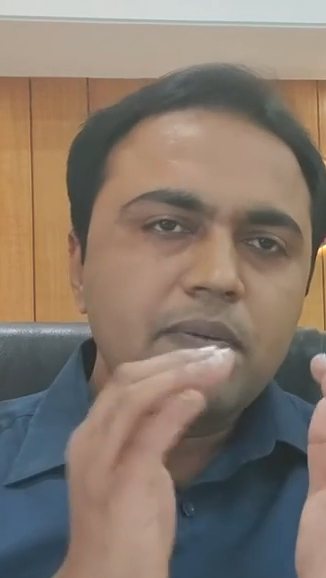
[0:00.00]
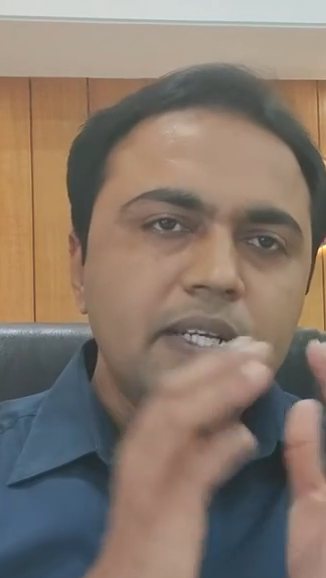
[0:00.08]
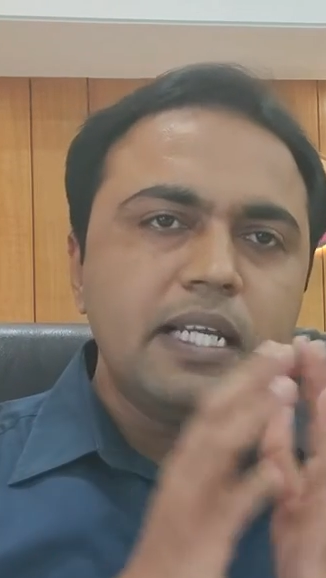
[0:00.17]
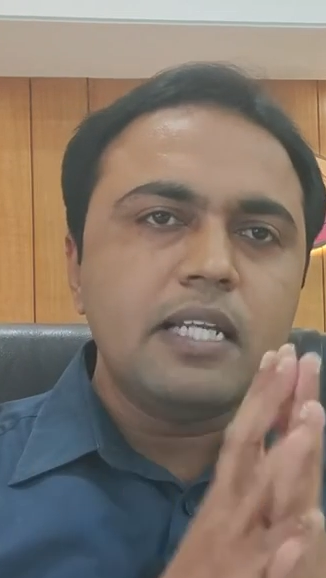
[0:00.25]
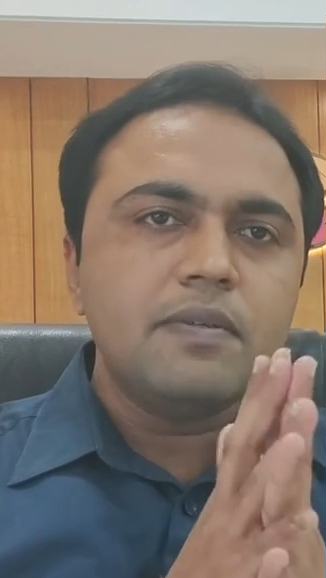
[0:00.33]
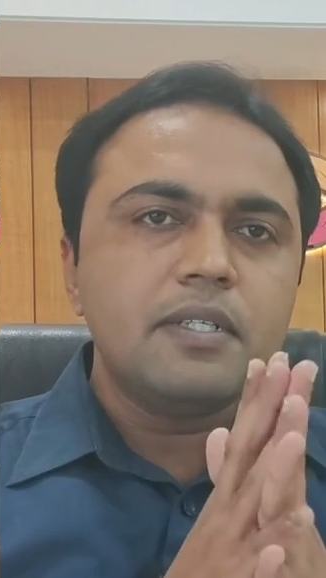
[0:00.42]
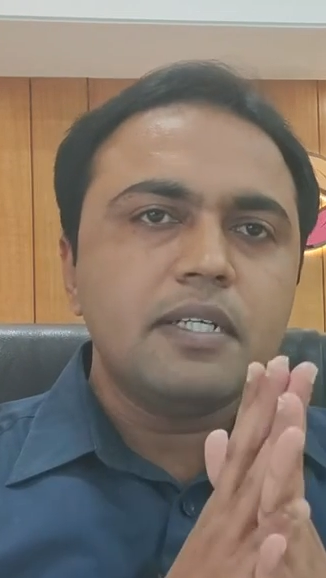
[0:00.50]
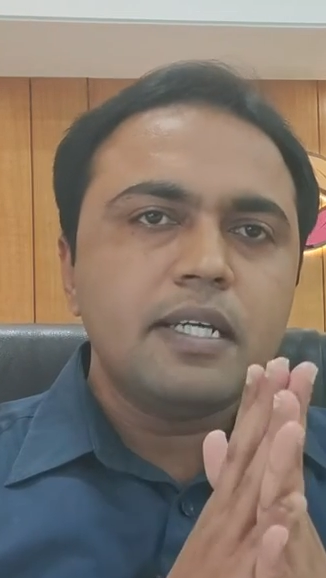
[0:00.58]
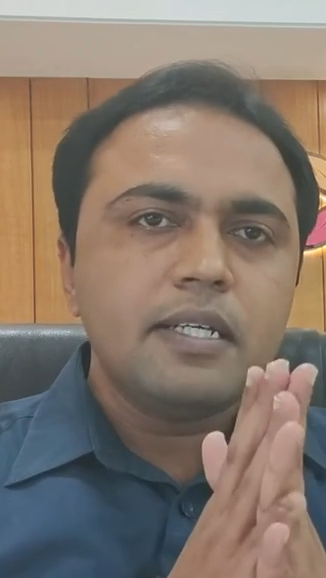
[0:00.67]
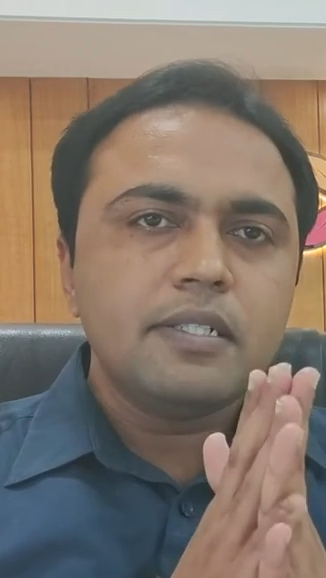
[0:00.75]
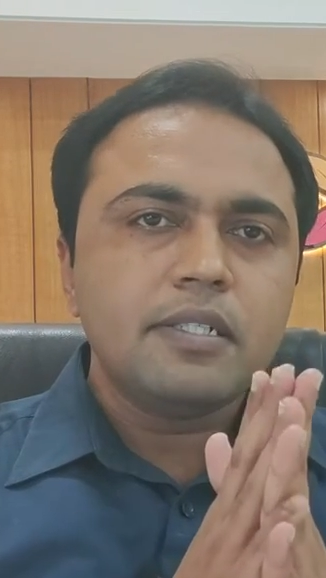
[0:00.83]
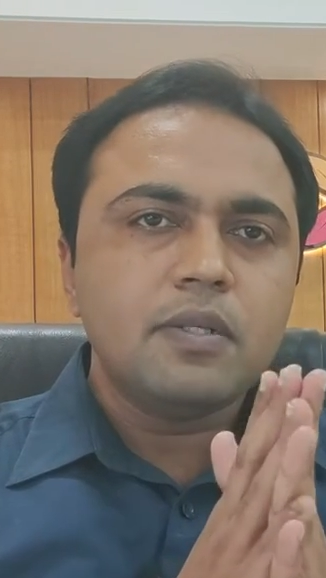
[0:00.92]
we deliver
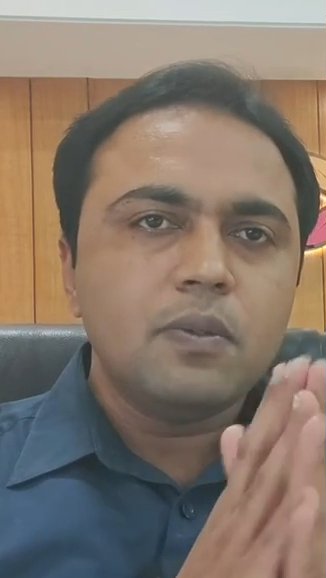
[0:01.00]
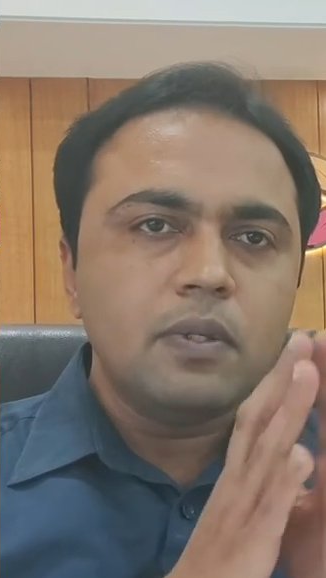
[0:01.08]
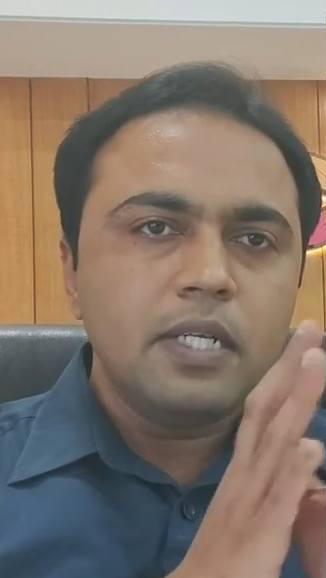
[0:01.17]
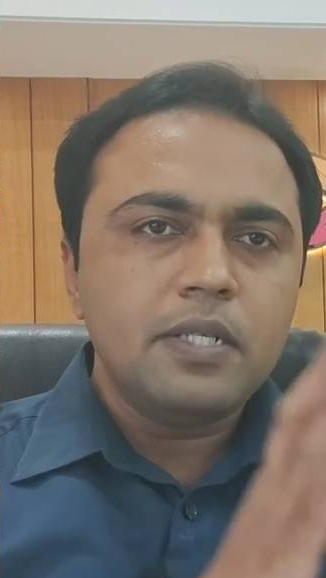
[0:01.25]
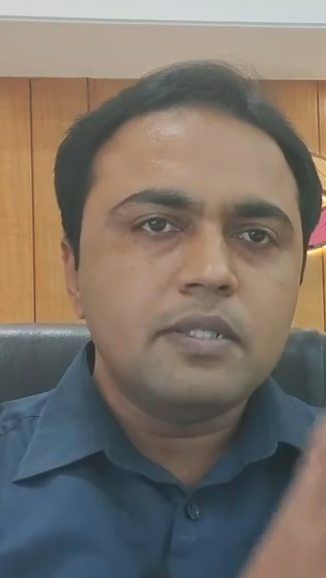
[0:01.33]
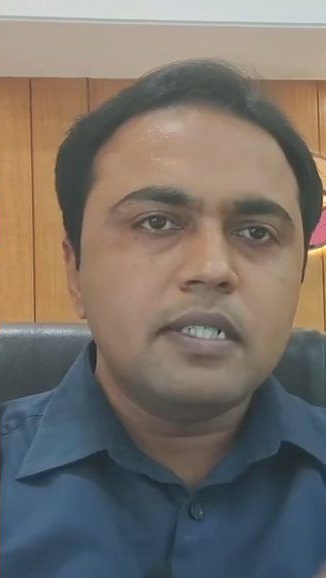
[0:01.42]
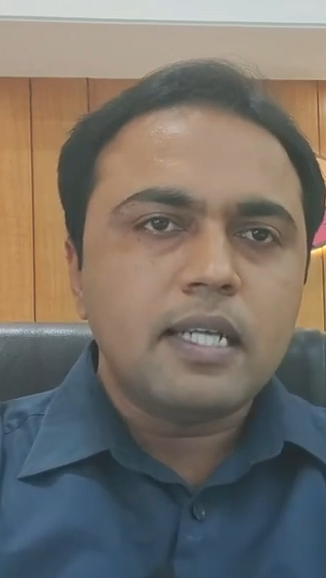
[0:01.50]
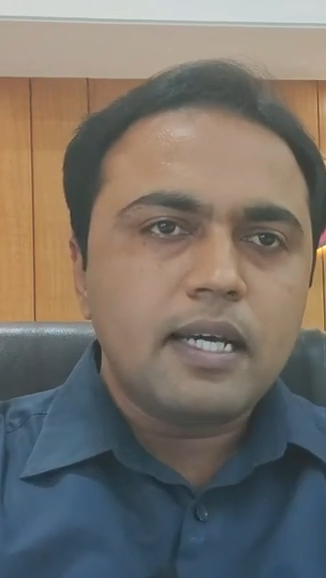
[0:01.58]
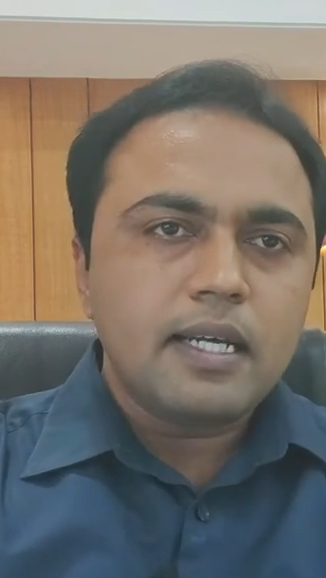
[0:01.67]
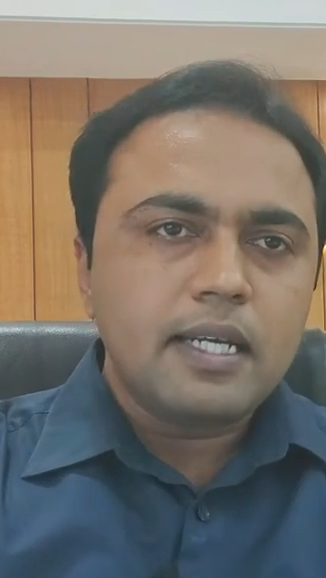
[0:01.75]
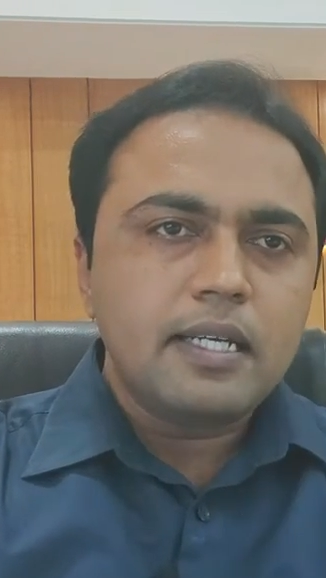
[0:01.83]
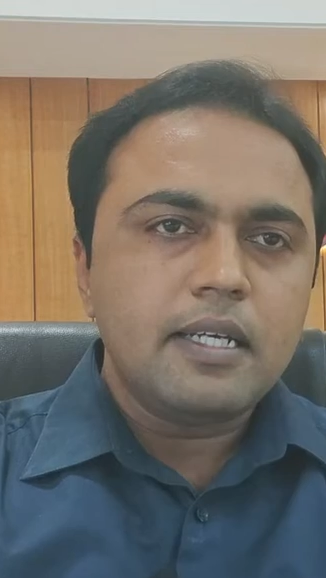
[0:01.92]
radiation only to the
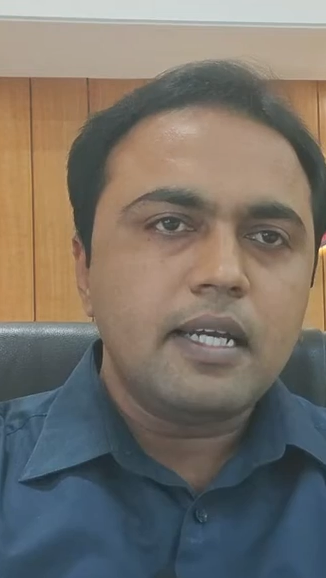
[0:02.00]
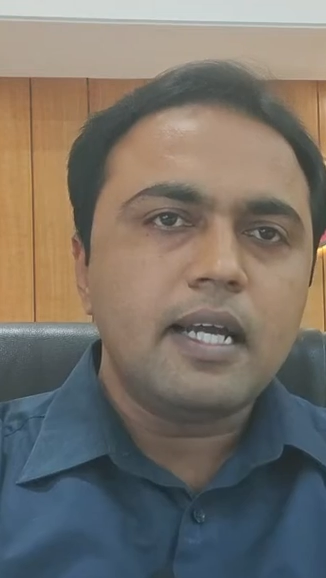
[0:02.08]
target,